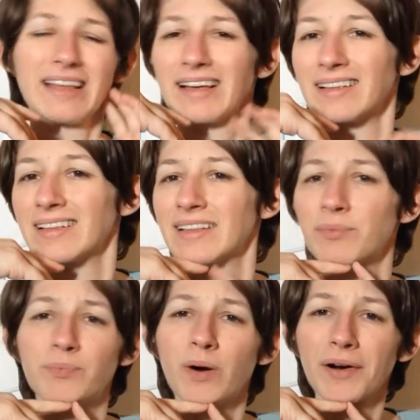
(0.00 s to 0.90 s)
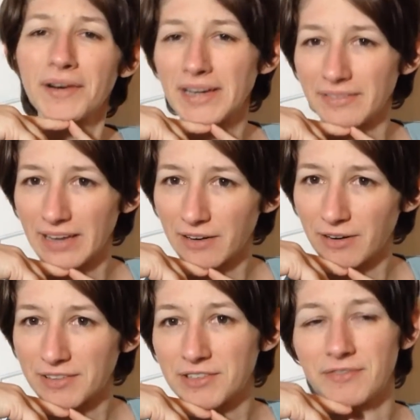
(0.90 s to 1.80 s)
the uh, the wording of that
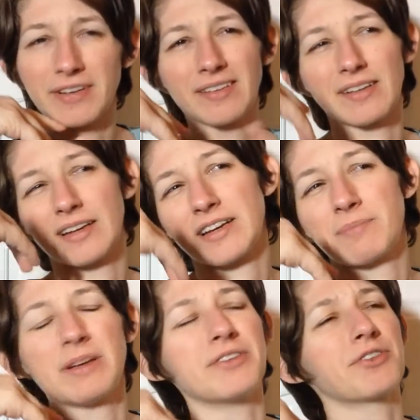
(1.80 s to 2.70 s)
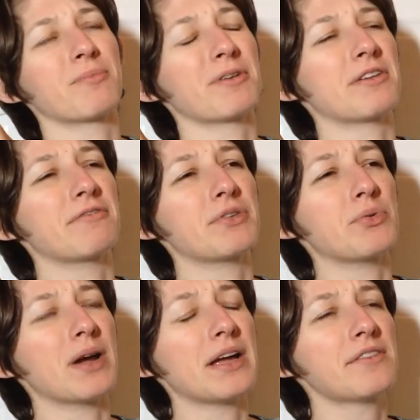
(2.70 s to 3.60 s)
question feels like it could be interpreted a
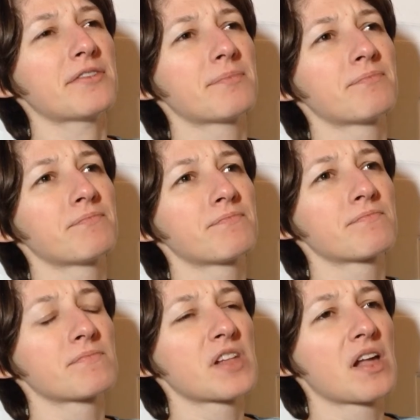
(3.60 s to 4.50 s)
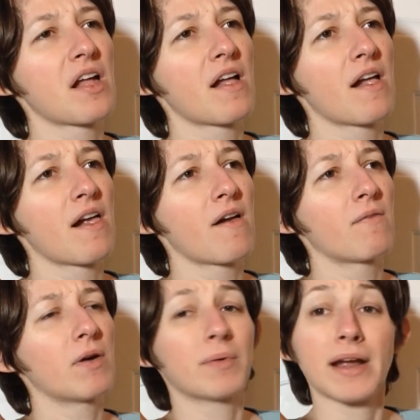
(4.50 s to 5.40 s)
few ways.
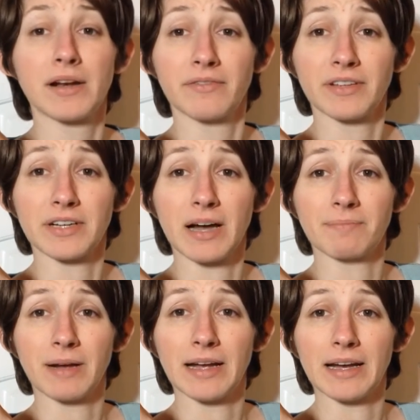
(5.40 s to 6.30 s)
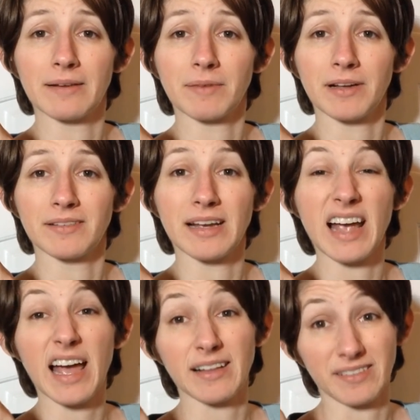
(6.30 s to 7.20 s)
Well, right off the top of my head, I'm gonna
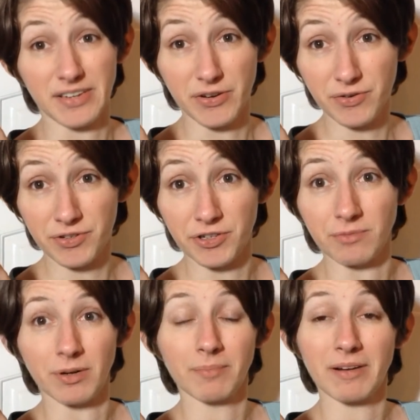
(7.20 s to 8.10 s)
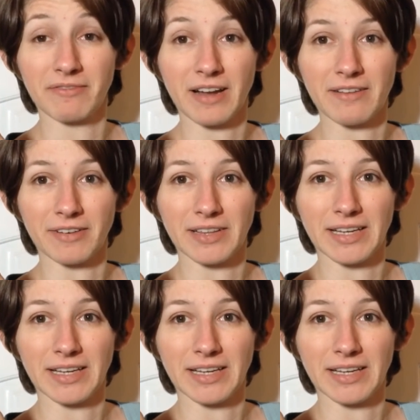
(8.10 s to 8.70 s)
say, as a YouTuber, my favorite